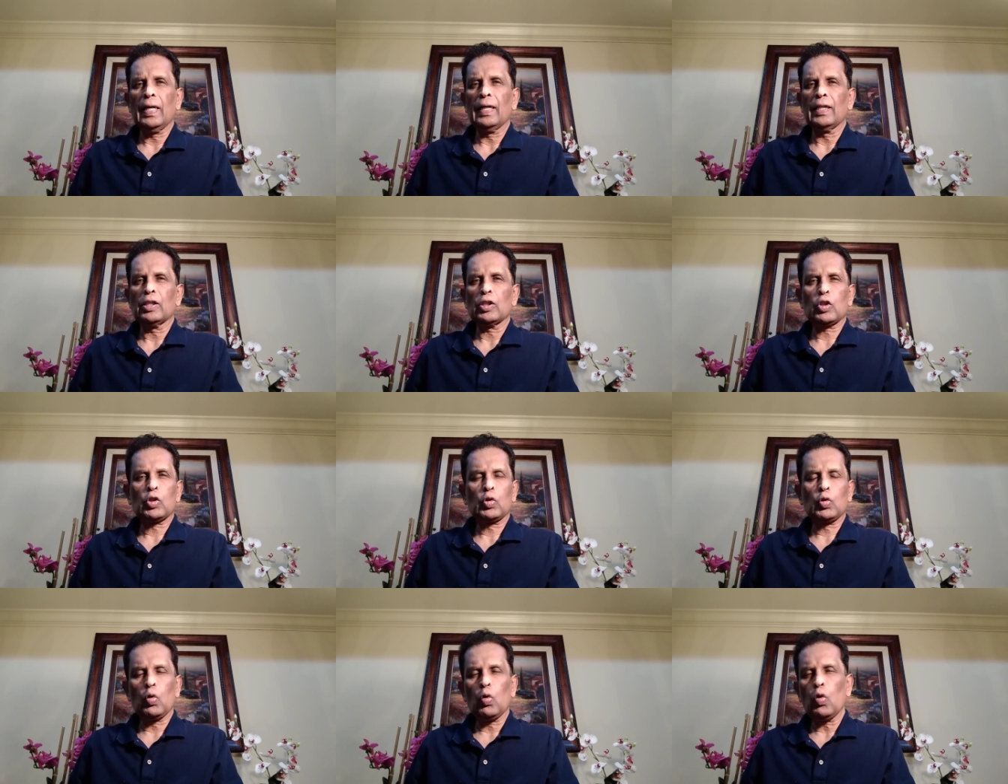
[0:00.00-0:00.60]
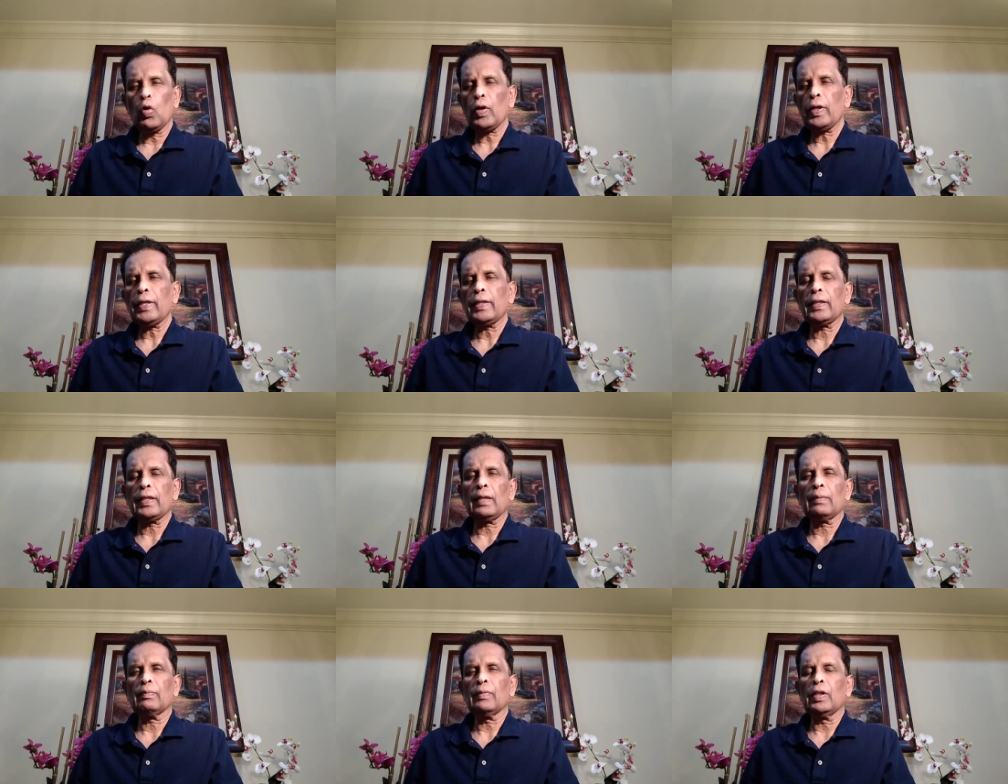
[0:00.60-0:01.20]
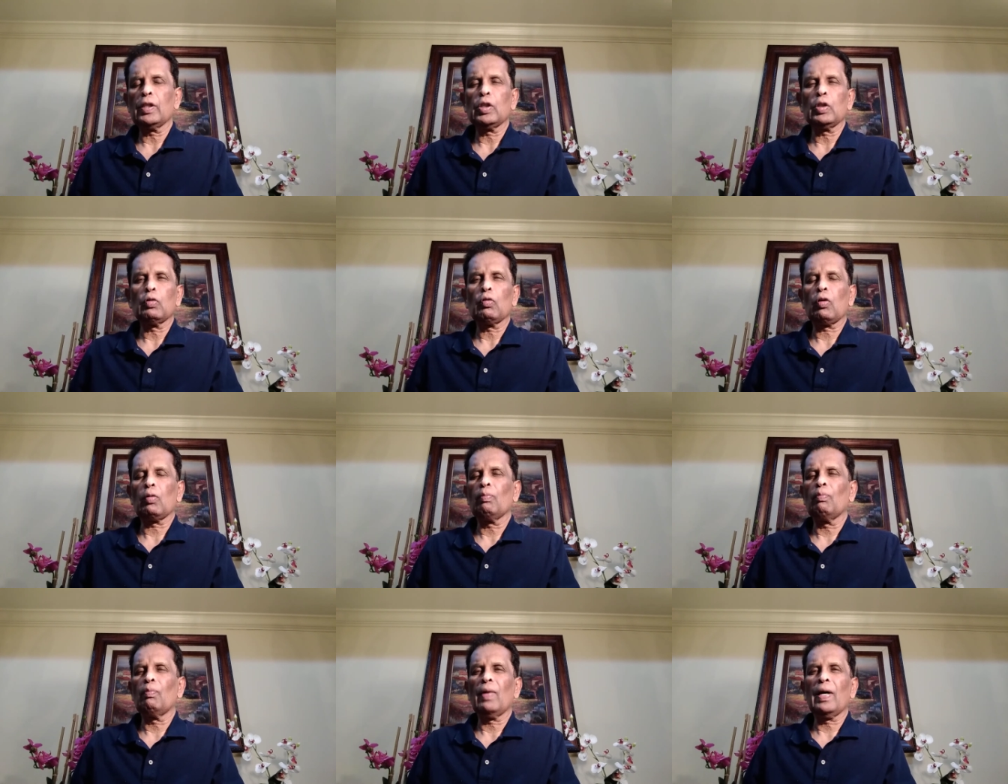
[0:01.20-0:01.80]
and storing them in
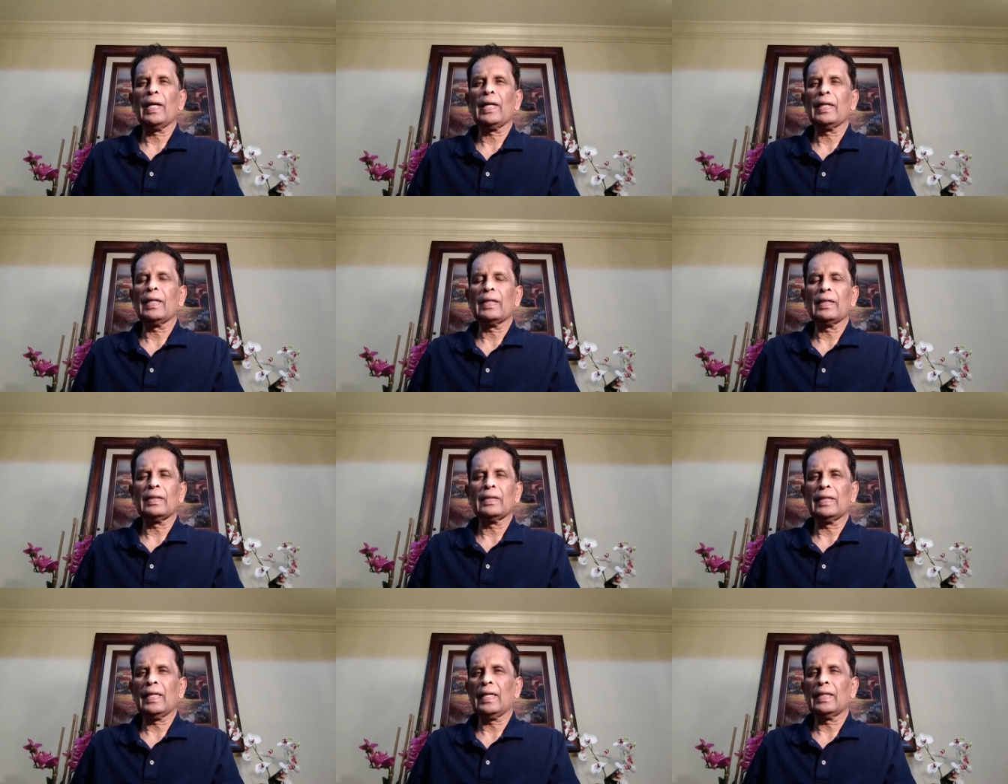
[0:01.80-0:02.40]
your mind,